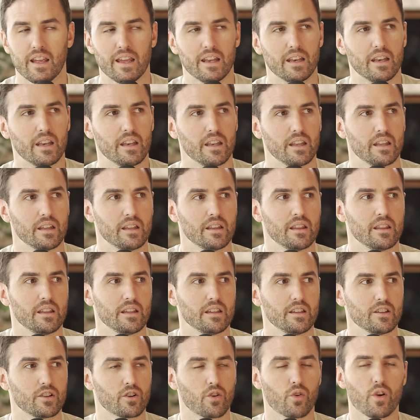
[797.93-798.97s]
And
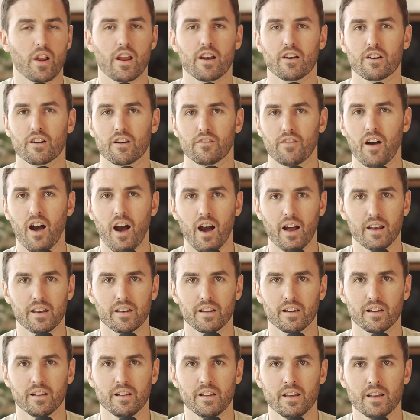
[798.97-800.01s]
the creator of
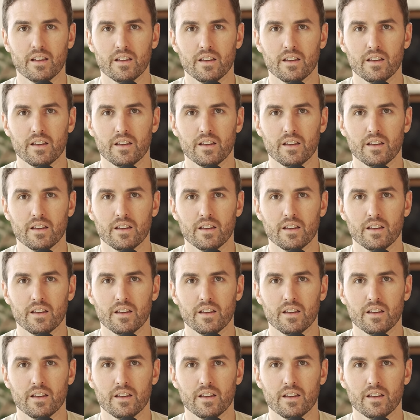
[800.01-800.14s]
Honda